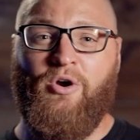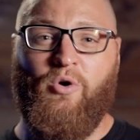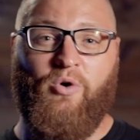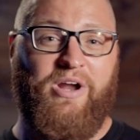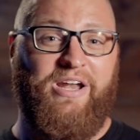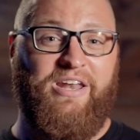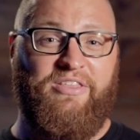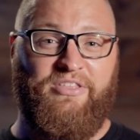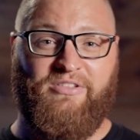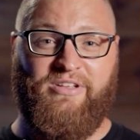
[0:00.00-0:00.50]
or
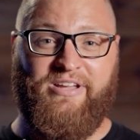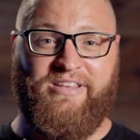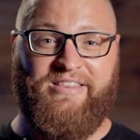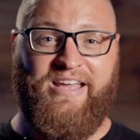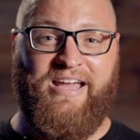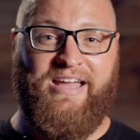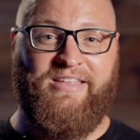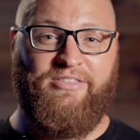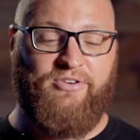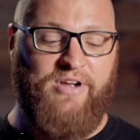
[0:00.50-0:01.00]
anything like
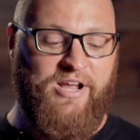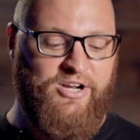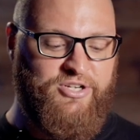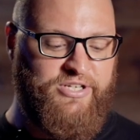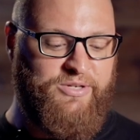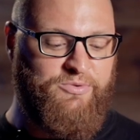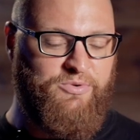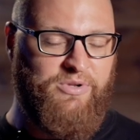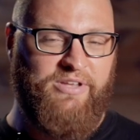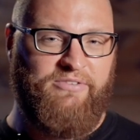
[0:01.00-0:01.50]
that. They're
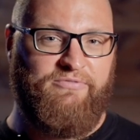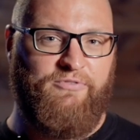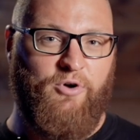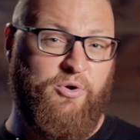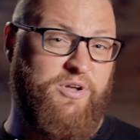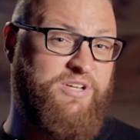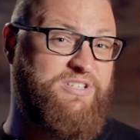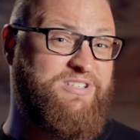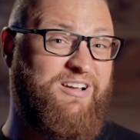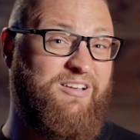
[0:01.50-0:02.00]
actually really
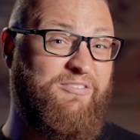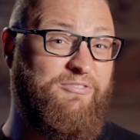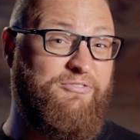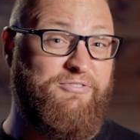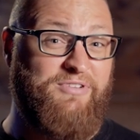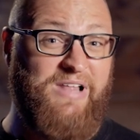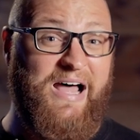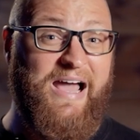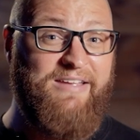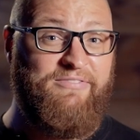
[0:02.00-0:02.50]
focused on
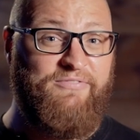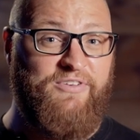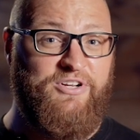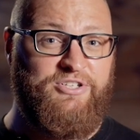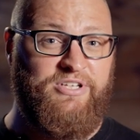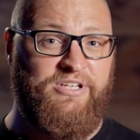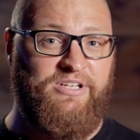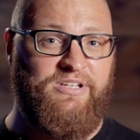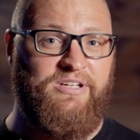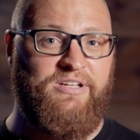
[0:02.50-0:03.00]
fly
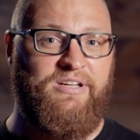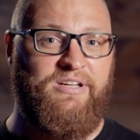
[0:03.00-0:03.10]
fishing.